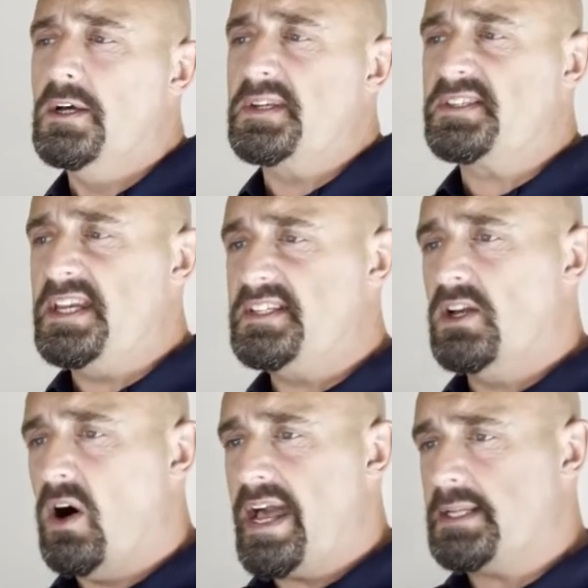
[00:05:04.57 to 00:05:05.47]
the
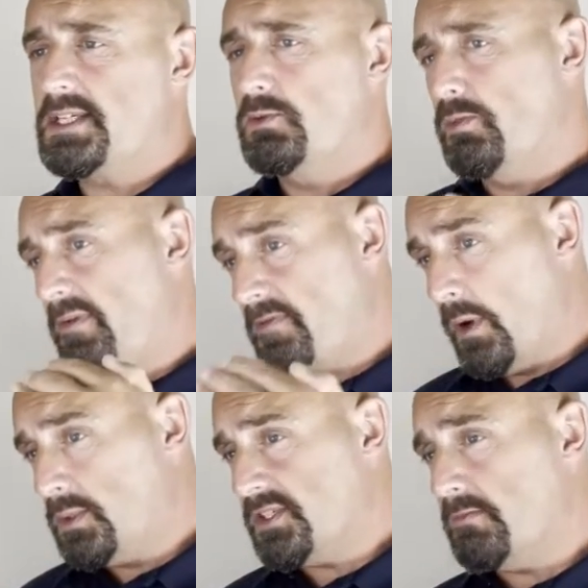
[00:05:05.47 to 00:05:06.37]
CTI answers will be
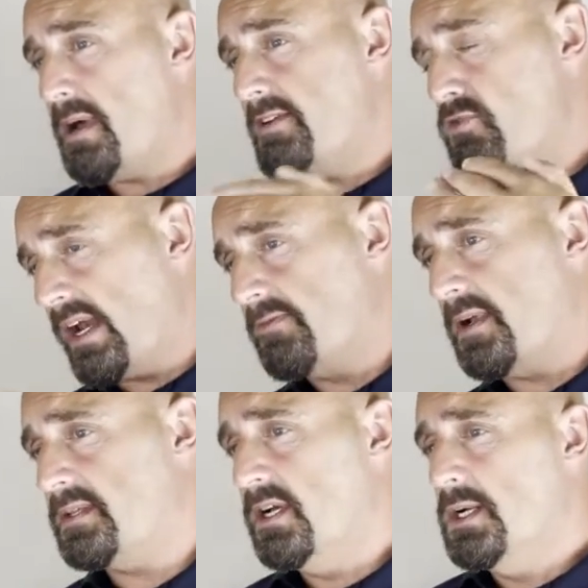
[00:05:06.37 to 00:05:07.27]
filtered and made
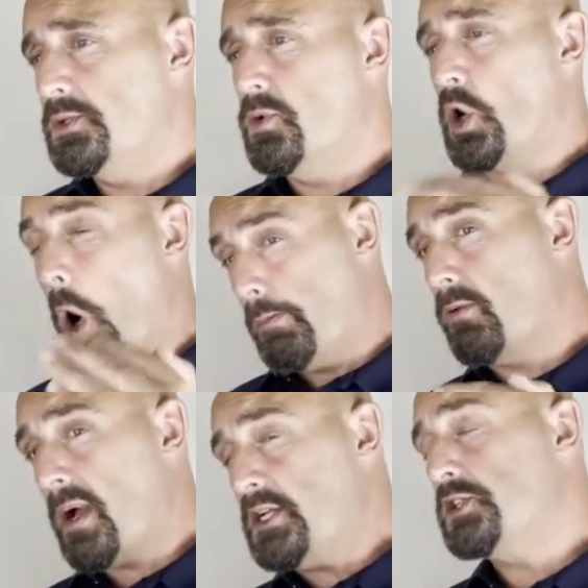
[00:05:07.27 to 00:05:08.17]
relevant to an
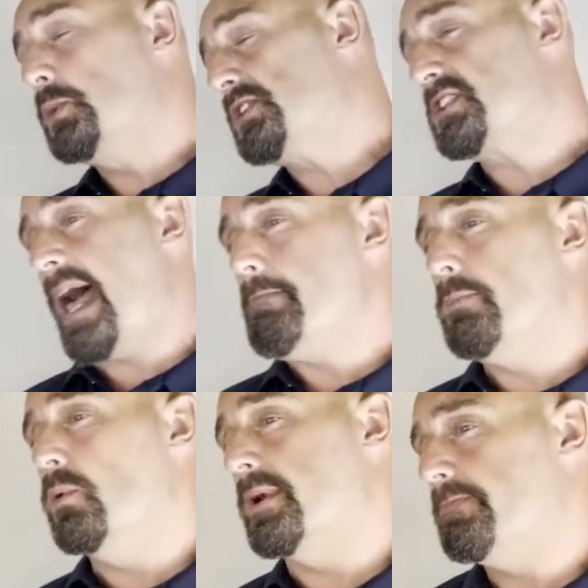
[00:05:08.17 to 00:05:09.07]
operational
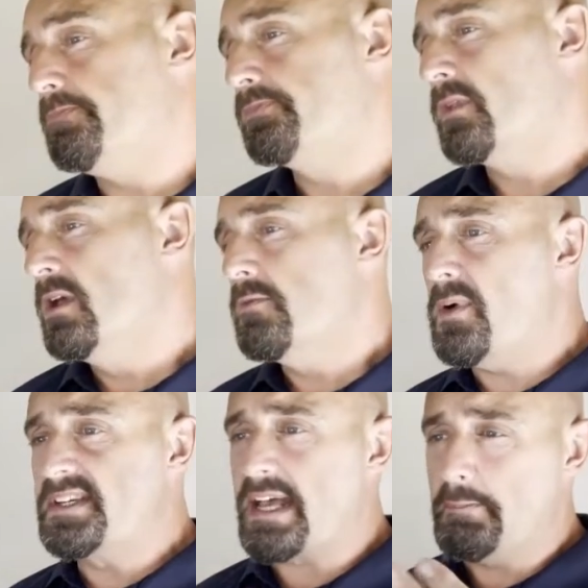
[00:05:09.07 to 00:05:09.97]
standpoint. For
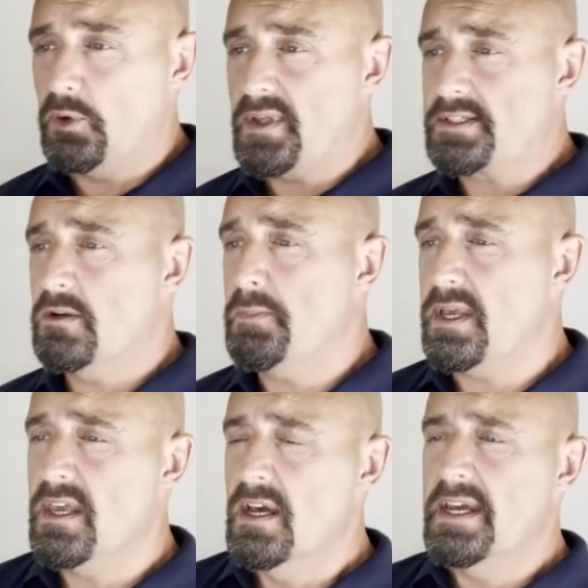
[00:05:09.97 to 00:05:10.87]
example, this could
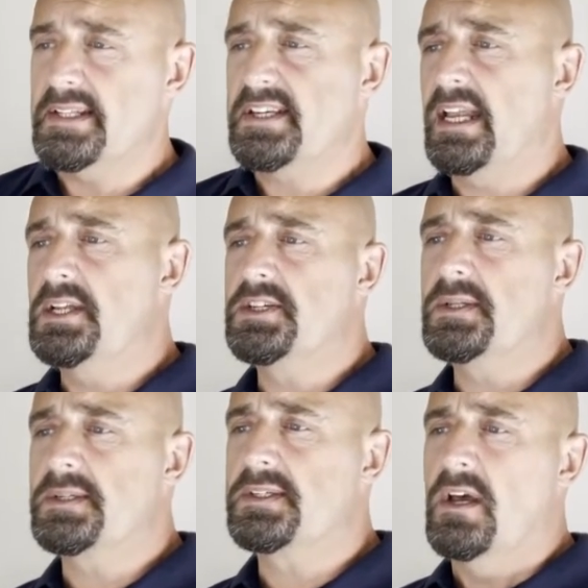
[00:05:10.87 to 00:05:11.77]
be
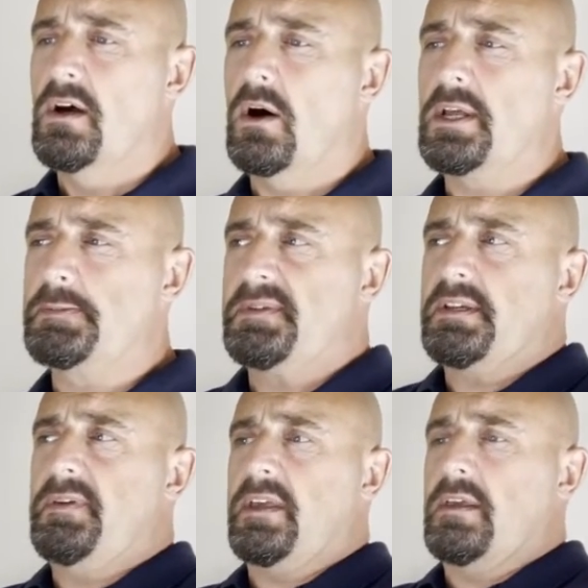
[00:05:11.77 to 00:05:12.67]
intelligence on a
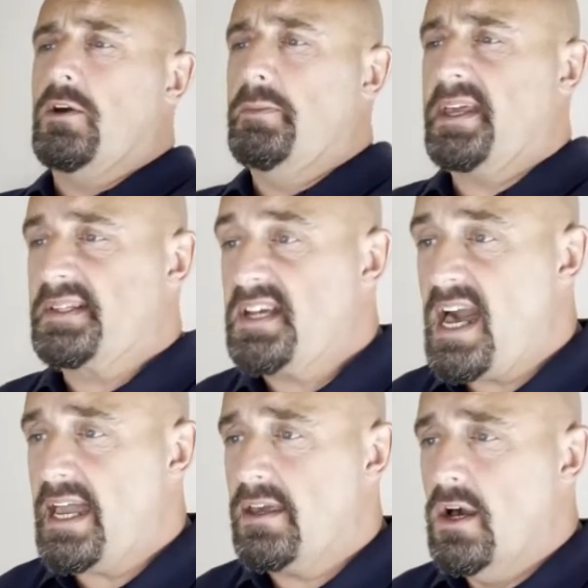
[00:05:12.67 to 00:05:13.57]
specific incoming
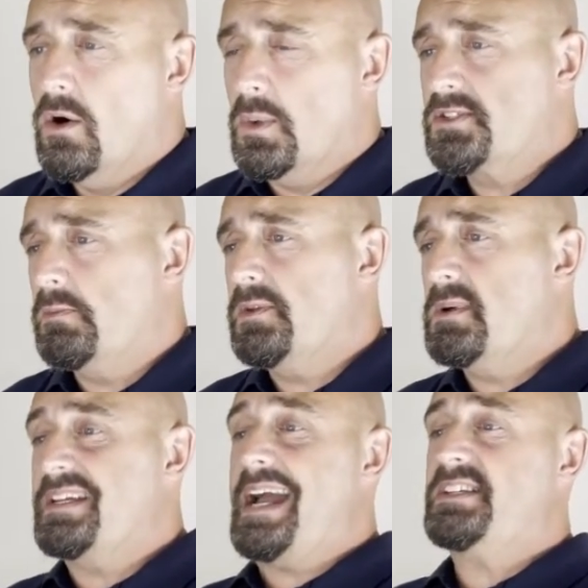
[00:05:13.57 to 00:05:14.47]
attack or something which
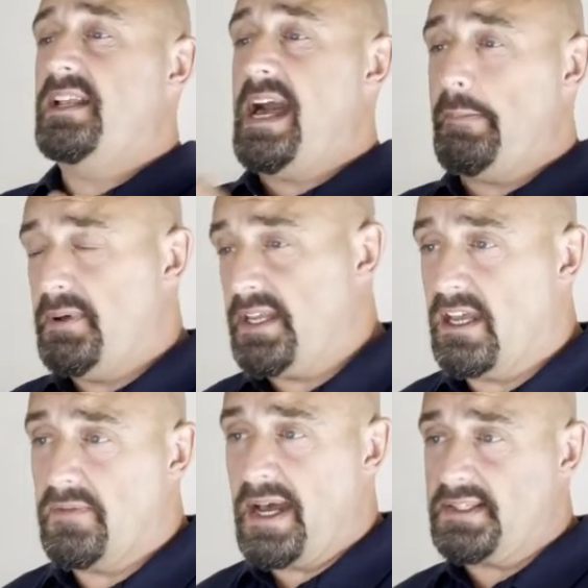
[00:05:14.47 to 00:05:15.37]
is actually happening at
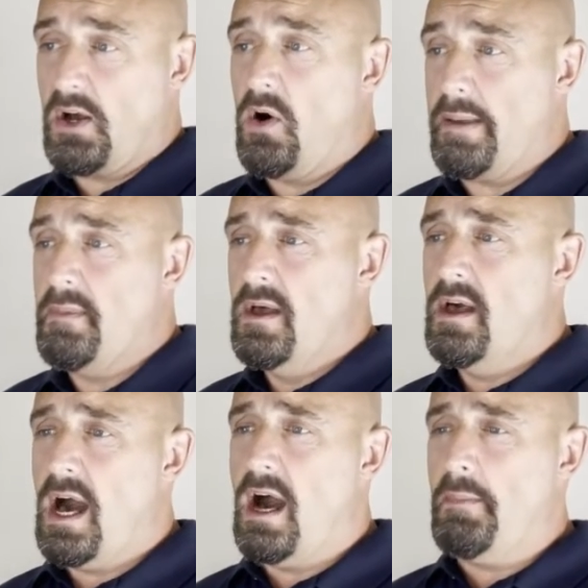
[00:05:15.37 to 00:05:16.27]
that time,
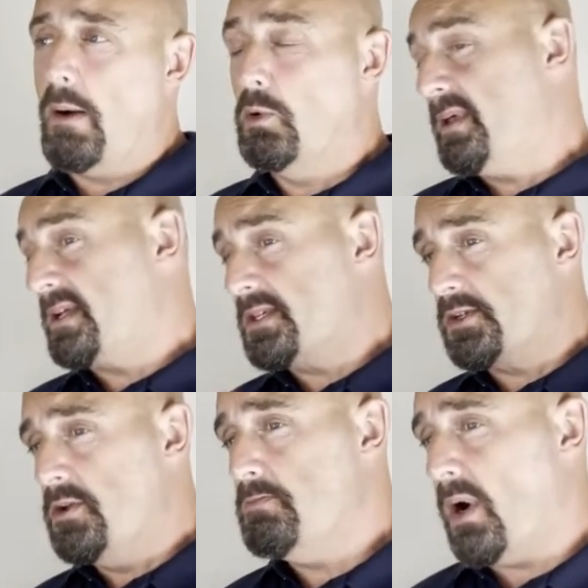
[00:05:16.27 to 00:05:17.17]
and would be
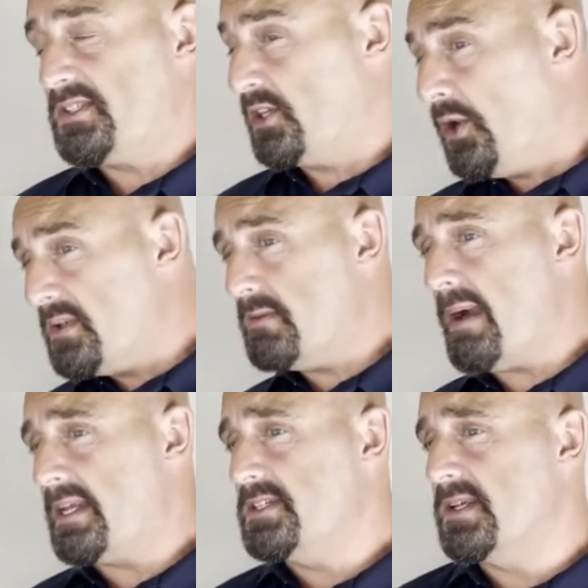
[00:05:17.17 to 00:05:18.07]
consumed by security
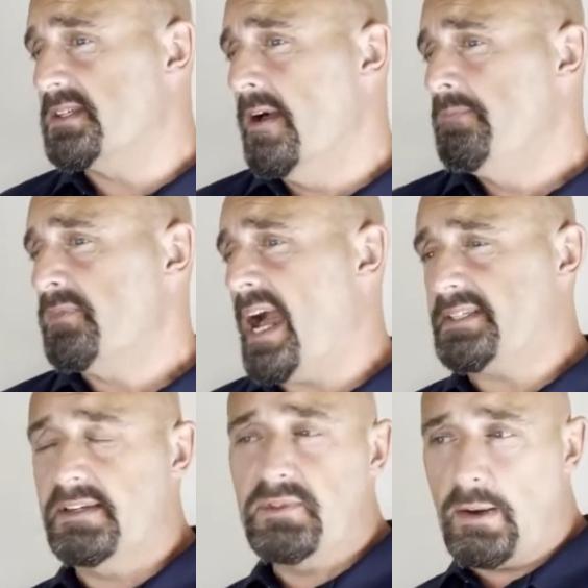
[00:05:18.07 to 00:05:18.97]
managers
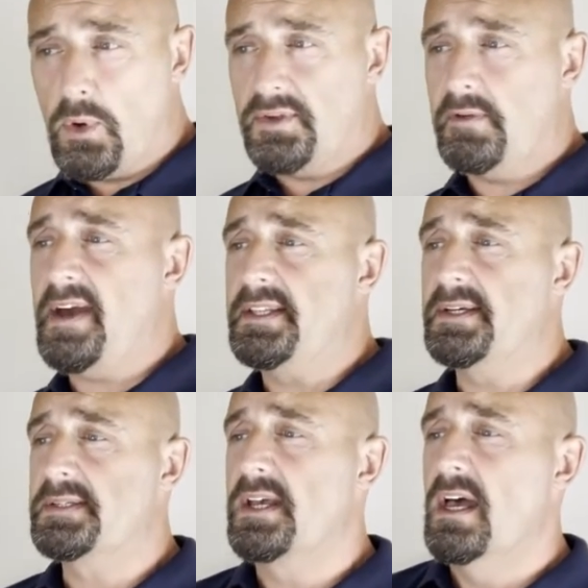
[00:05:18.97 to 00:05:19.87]
active network defenders